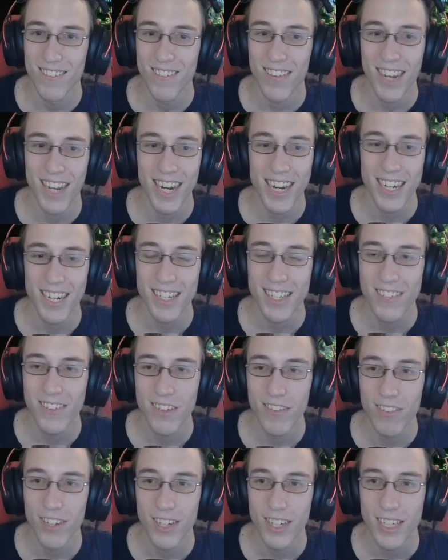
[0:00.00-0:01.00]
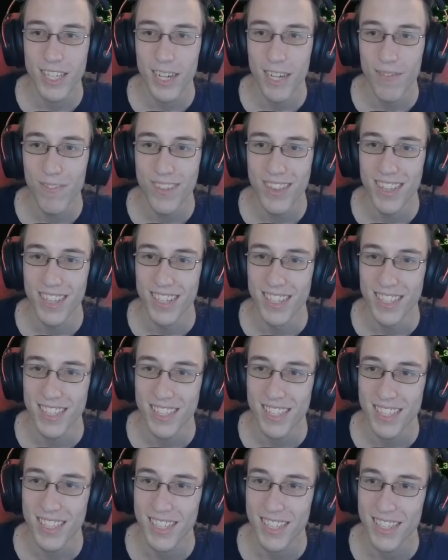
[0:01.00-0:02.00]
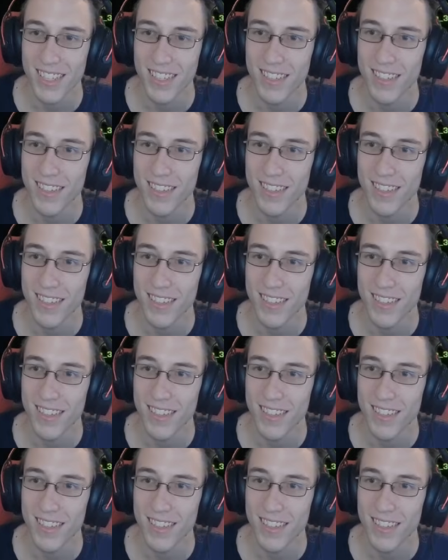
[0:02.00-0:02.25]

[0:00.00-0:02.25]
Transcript: Why did you even attempt this?